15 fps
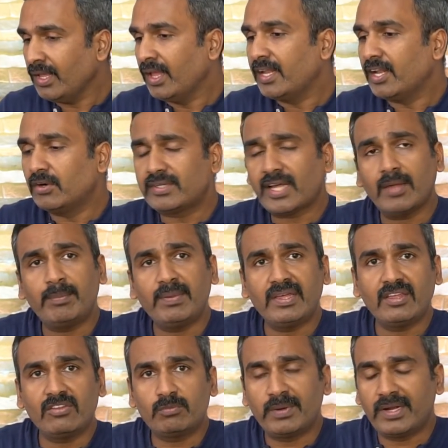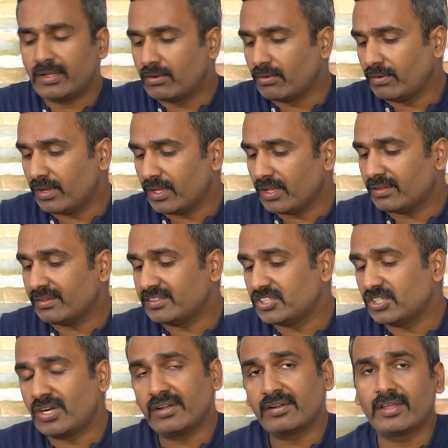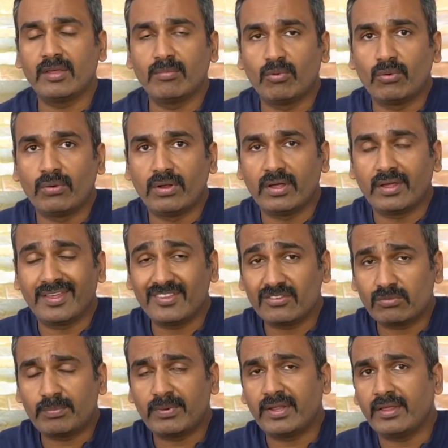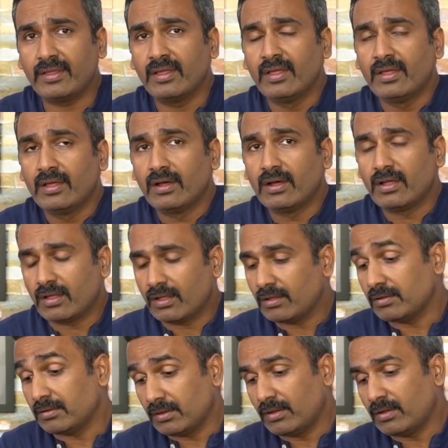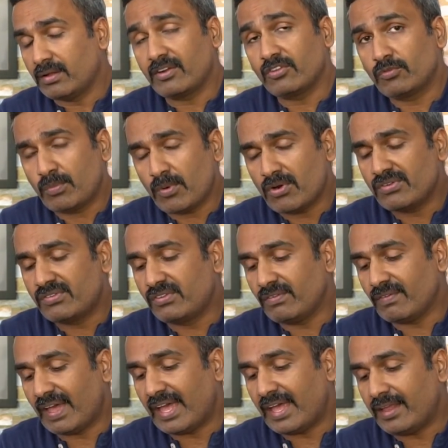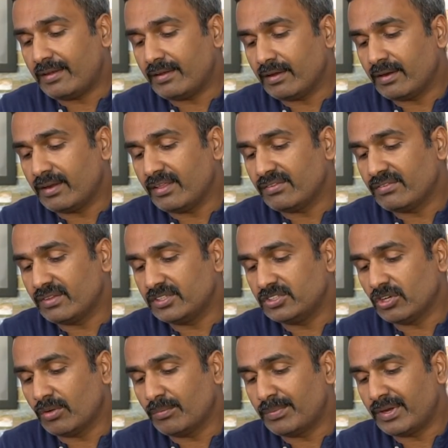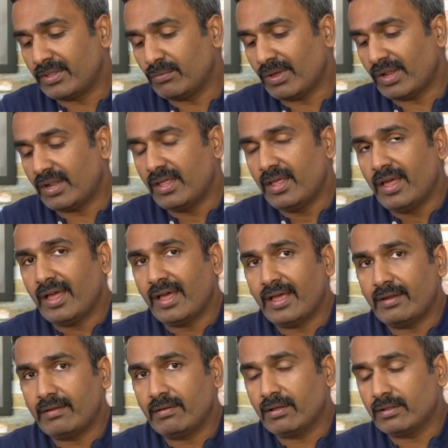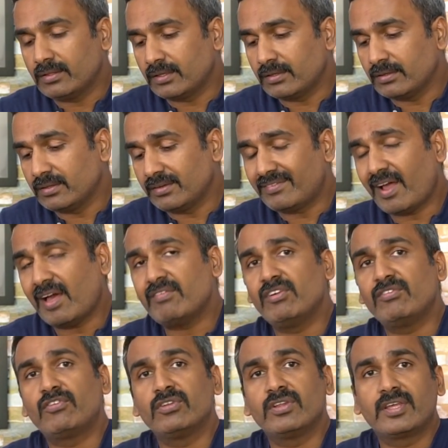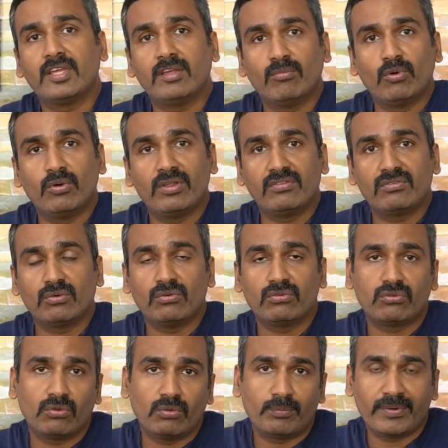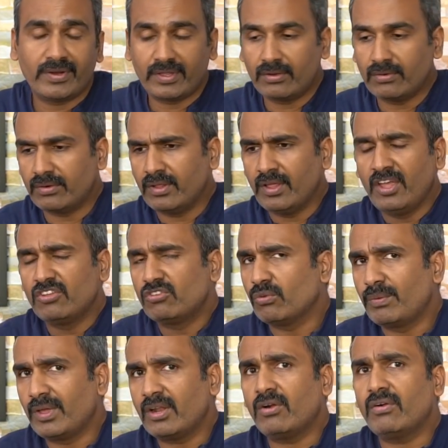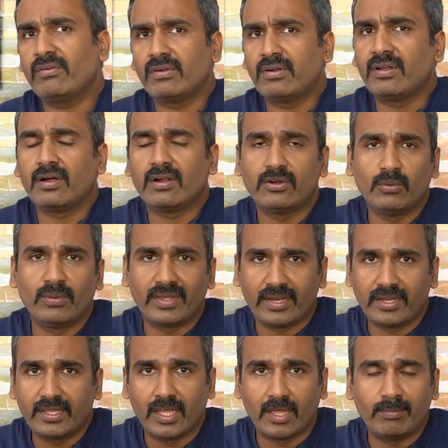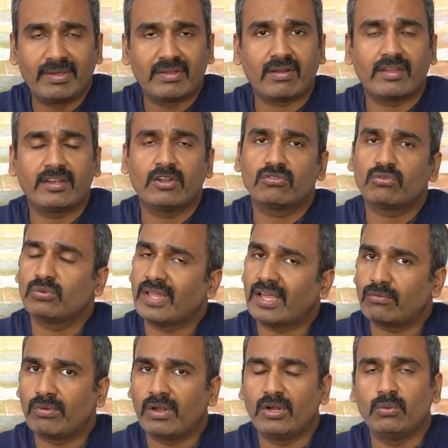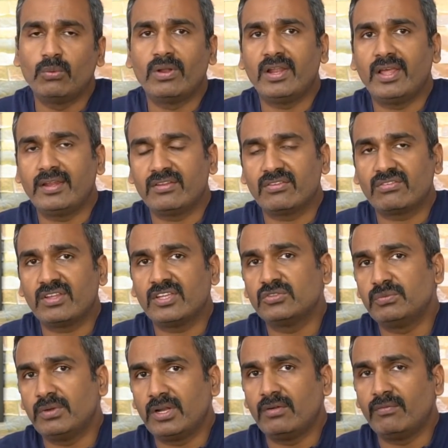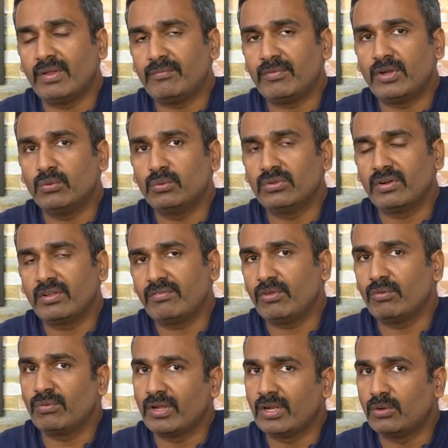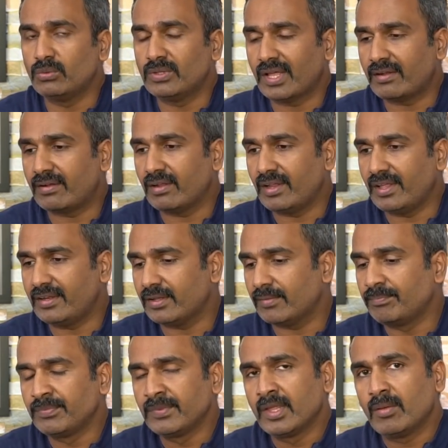Now typing is pretty good. The chiclet keyboard is pretty responsive and does the job pretty well, and the travel for the keyboard is also pretty good. So we are not doing any gaming right now, so that we'll do a later stage. When we do the review, we'll do that later.